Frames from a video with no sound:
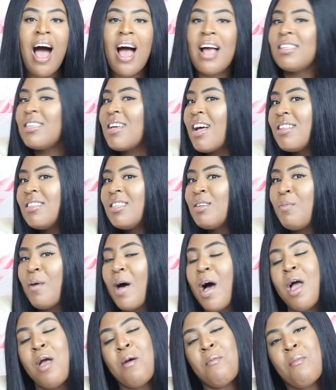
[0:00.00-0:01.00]
I tend to
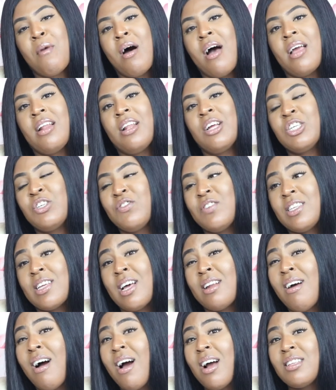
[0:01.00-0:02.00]
buy my luxury
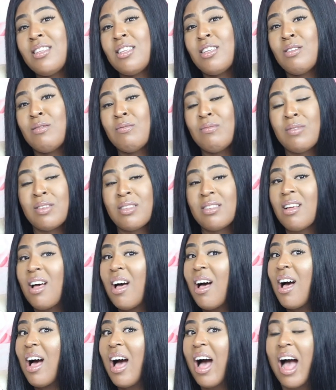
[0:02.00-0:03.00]
designer items
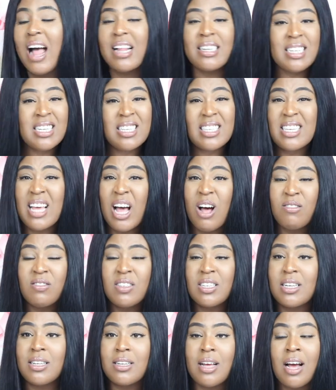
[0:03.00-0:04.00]

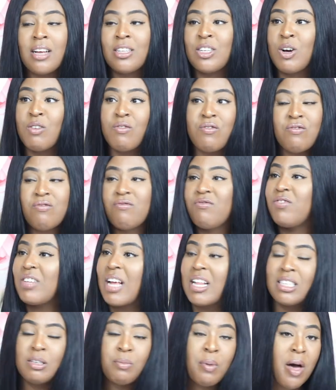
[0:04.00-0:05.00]
discounted, I don't
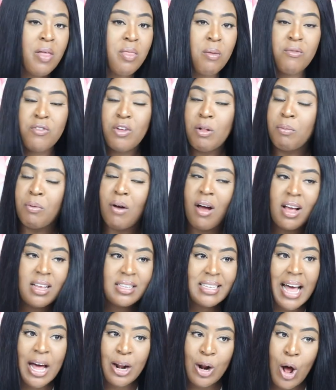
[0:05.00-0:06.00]
tend to buy them full
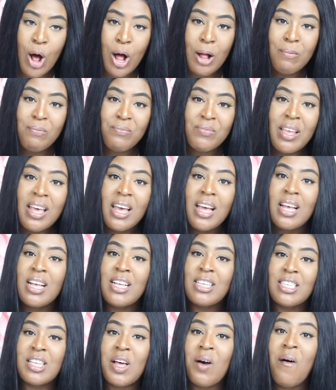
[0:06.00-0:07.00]
price at all.
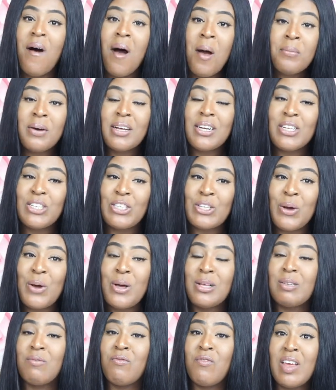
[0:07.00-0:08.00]
So I'm going to show
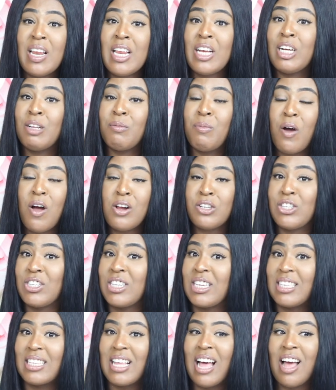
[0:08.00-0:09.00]
you some really good
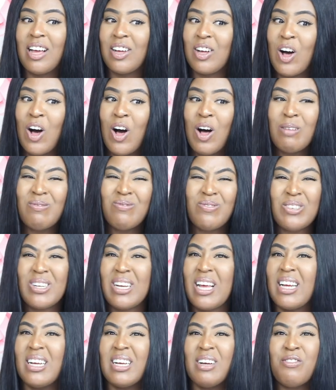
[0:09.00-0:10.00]
purchases that I got for
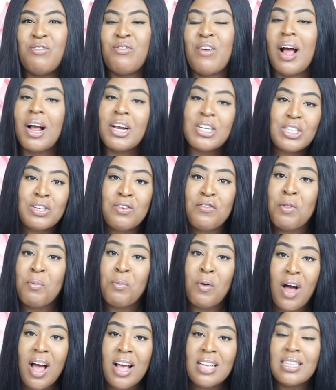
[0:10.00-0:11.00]
like a fraction of the
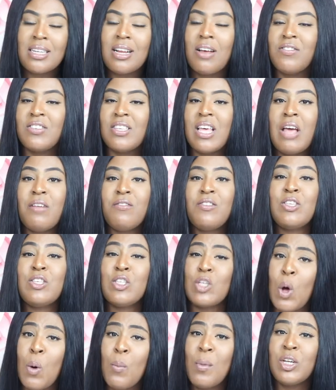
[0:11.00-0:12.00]
price and I've saved
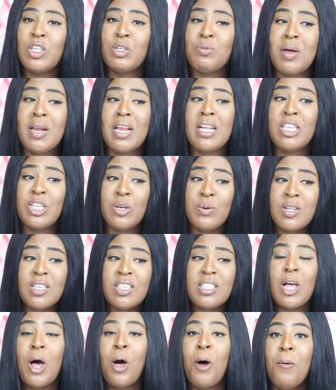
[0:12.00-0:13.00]
so much money doing
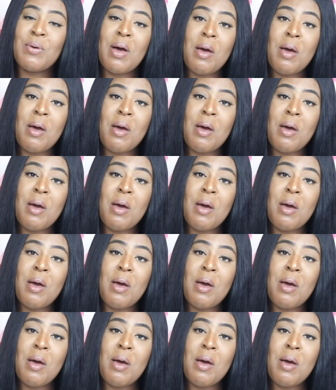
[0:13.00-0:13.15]
so.